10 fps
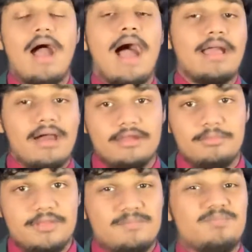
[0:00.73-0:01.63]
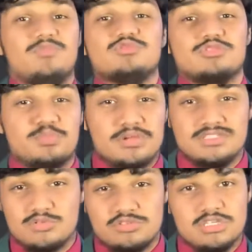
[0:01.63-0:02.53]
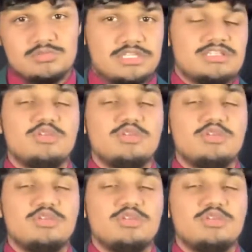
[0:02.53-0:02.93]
I gotta admit, this is a pretty sore subject.